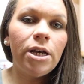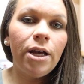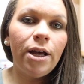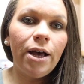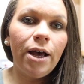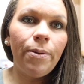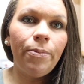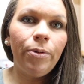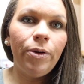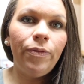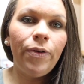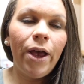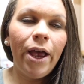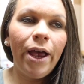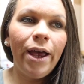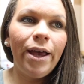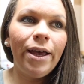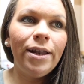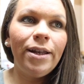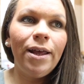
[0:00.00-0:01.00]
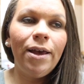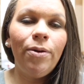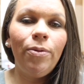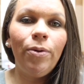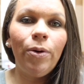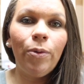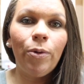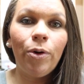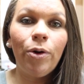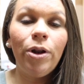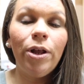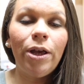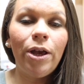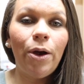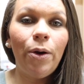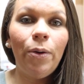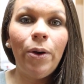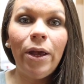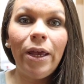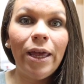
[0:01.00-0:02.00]
Um, we've had, we were gonna
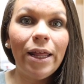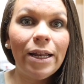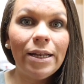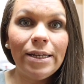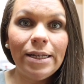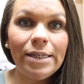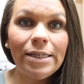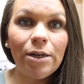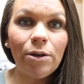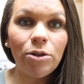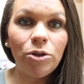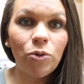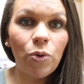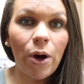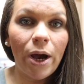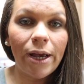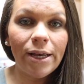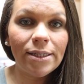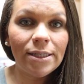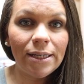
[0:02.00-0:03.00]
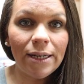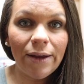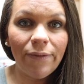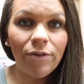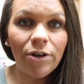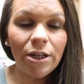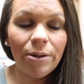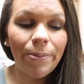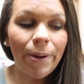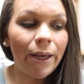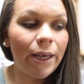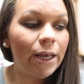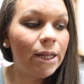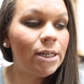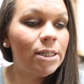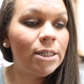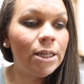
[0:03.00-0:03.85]
go and get a detail twice and never did make it.